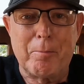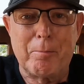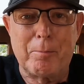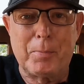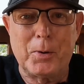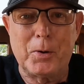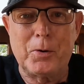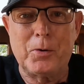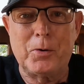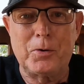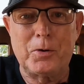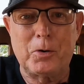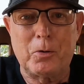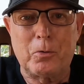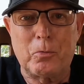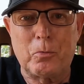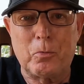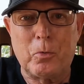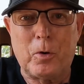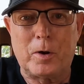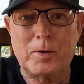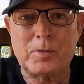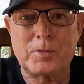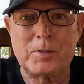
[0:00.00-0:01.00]
bird
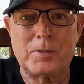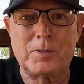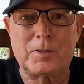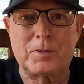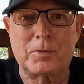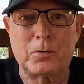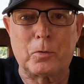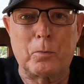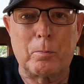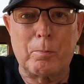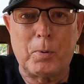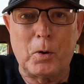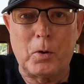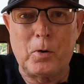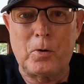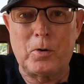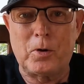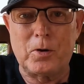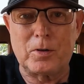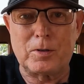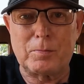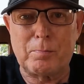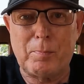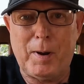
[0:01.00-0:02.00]
watchers or
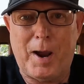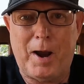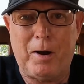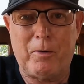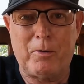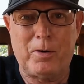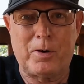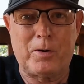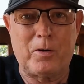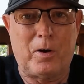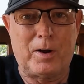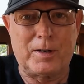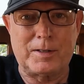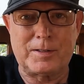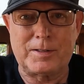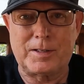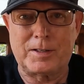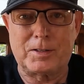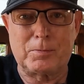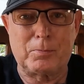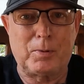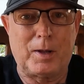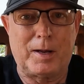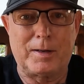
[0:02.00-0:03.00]
birders paradise,
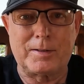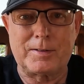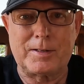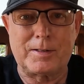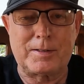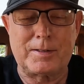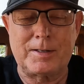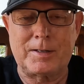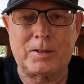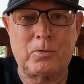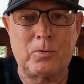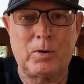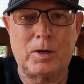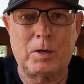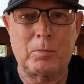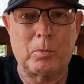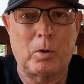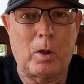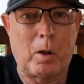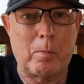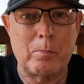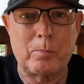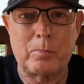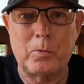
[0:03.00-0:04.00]
this place. It's
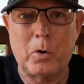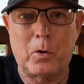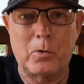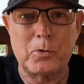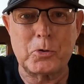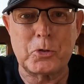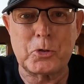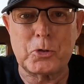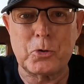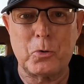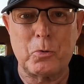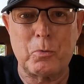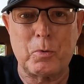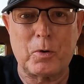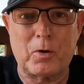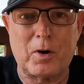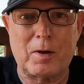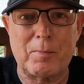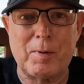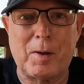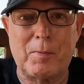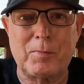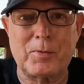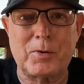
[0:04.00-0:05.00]
incredible. I'm not sure where
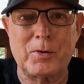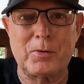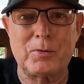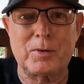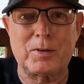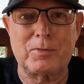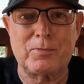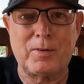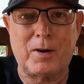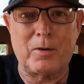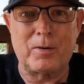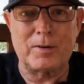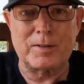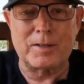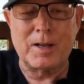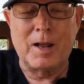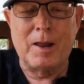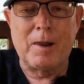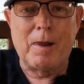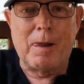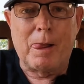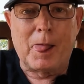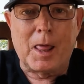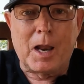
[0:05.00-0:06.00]
I'm up to as far as
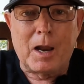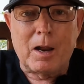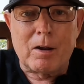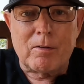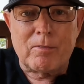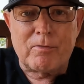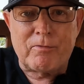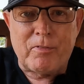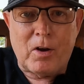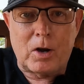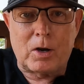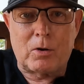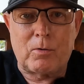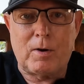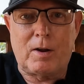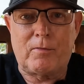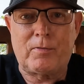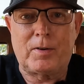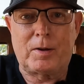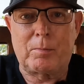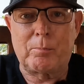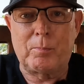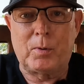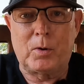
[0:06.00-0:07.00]

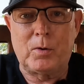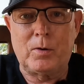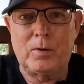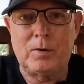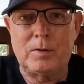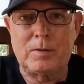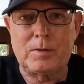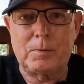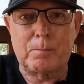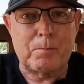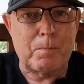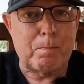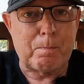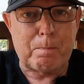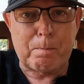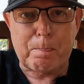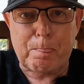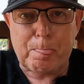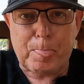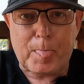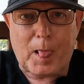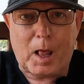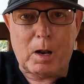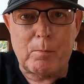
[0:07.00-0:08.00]
photographing birds,
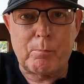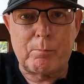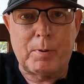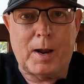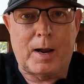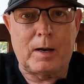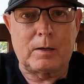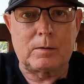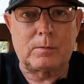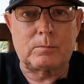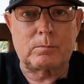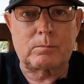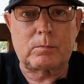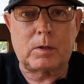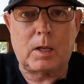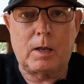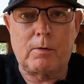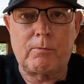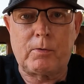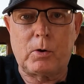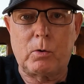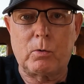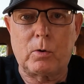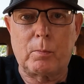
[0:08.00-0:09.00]
but
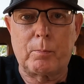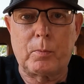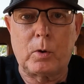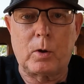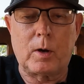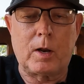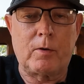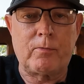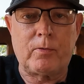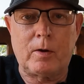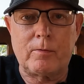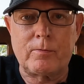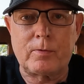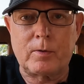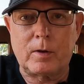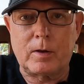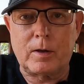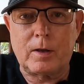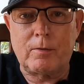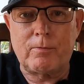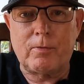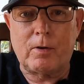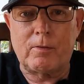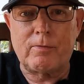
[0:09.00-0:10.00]
if
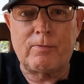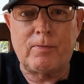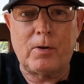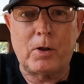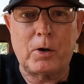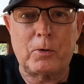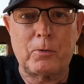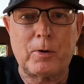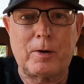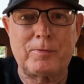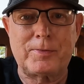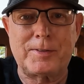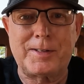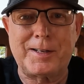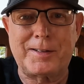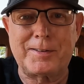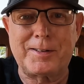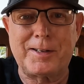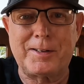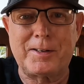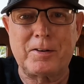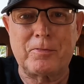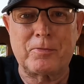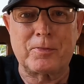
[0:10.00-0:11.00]
I've photographed
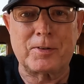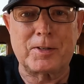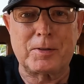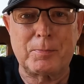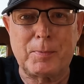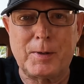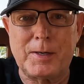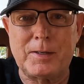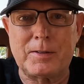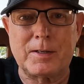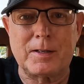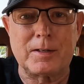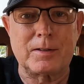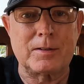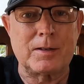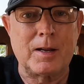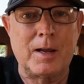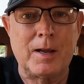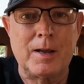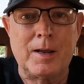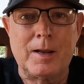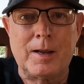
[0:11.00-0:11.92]
60 different species,